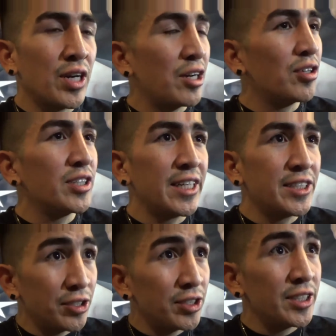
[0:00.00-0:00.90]
I know that
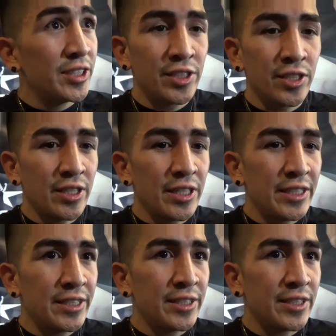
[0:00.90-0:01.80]

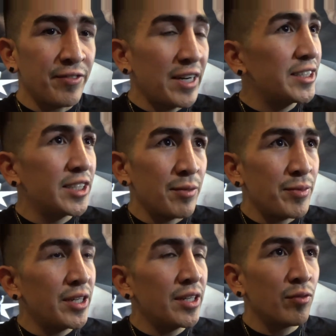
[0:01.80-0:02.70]
the fight is going to
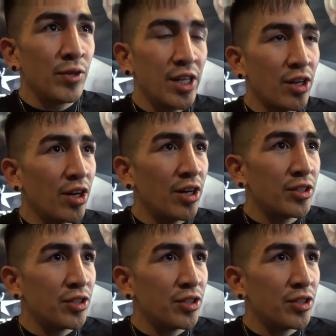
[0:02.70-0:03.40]
be really hard,